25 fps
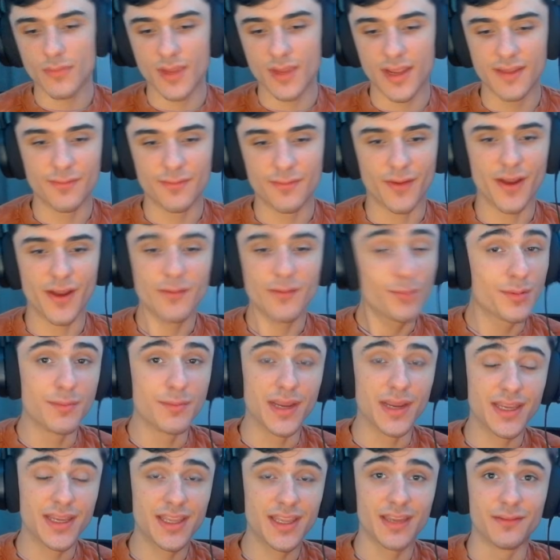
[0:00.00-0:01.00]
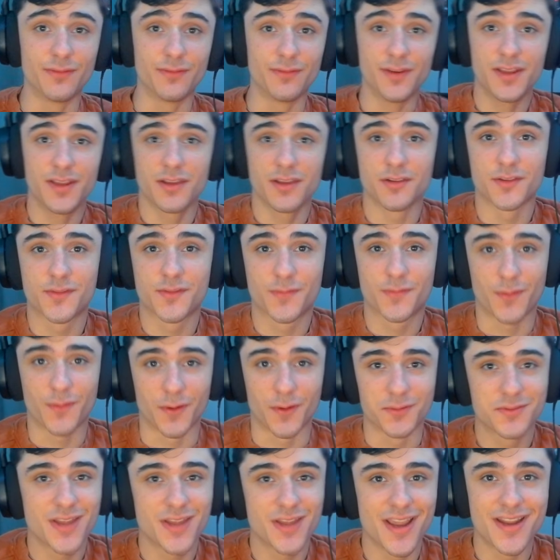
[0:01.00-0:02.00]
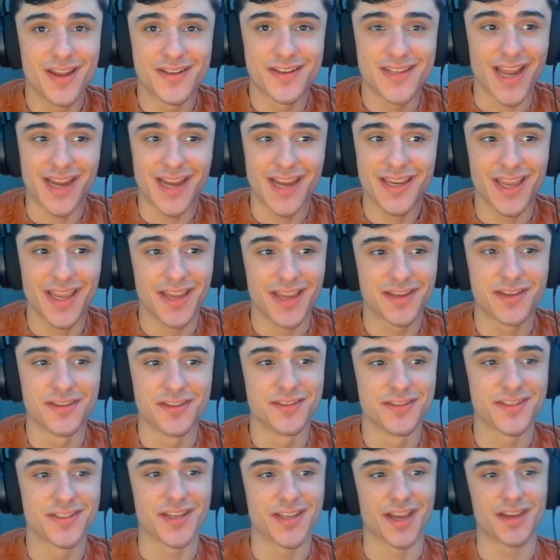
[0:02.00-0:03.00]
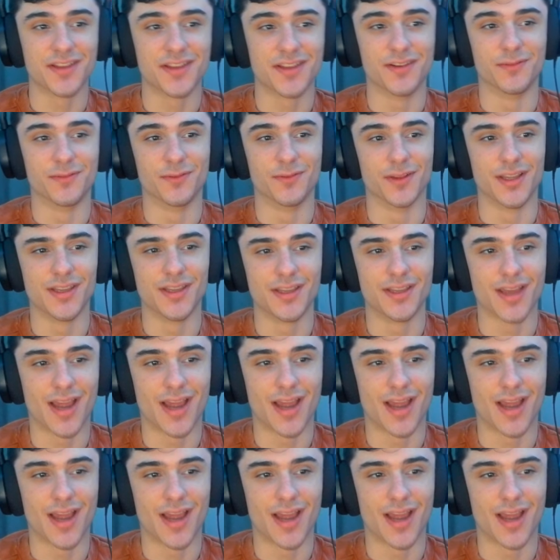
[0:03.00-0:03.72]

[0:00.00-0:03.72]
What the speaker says: If I've been making videos for a decade consecutively,